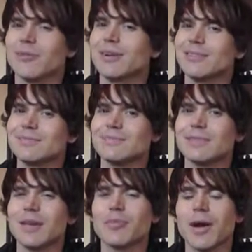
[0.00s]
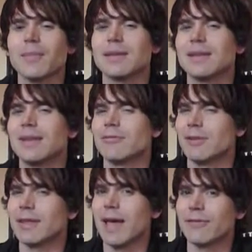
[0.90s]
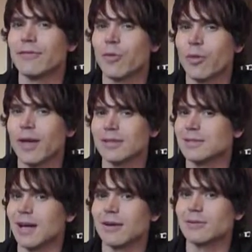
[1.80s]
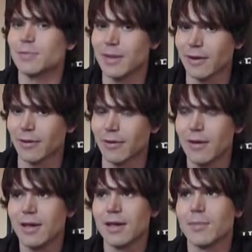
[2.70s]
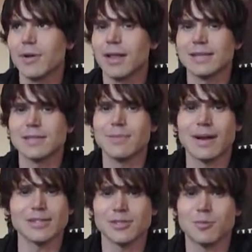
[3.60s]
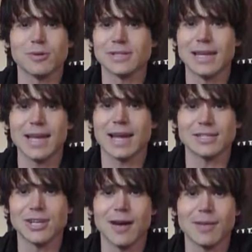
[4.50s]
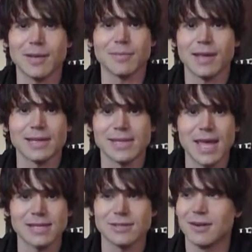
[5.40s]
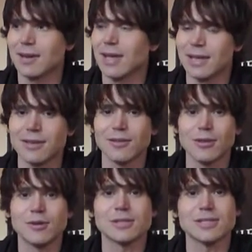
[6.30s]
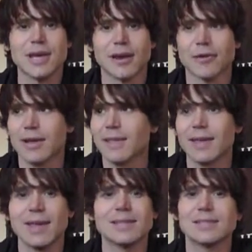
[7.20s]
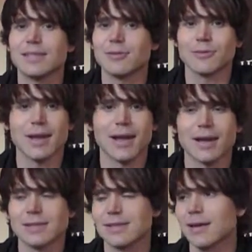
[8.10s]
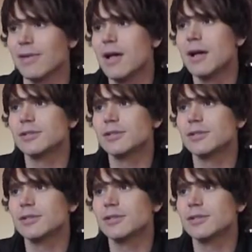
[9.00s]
Well, you probably didn't really have a $4,000 speaker. You probably had somebody that just wants any kind of job he can get his hands on, and you lose integrity, and the kids see through that kind of stuff.